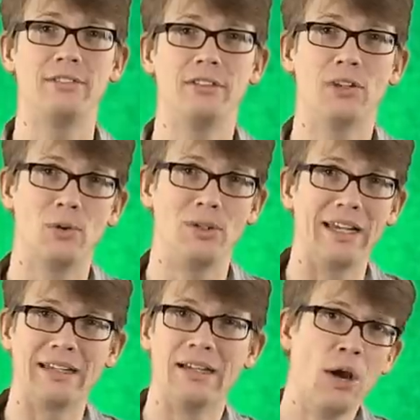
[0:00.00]
even though,
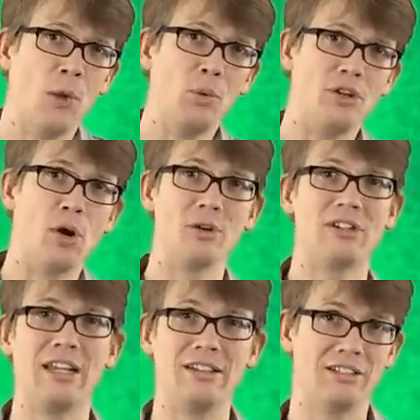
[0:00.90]
like, we don't
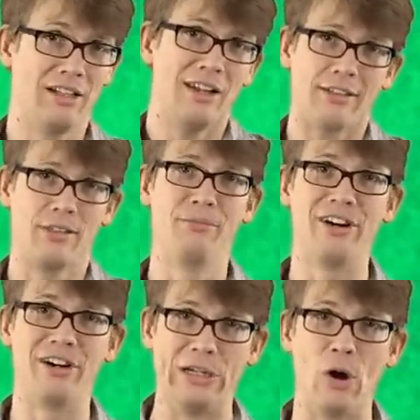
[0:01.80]
tend to lick them
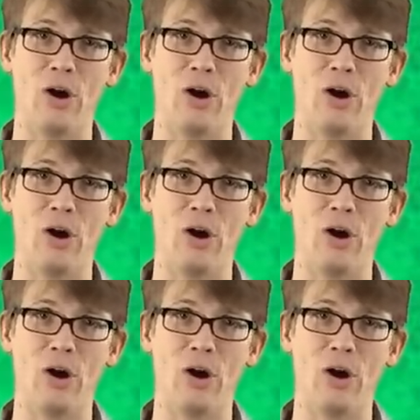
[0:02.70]
very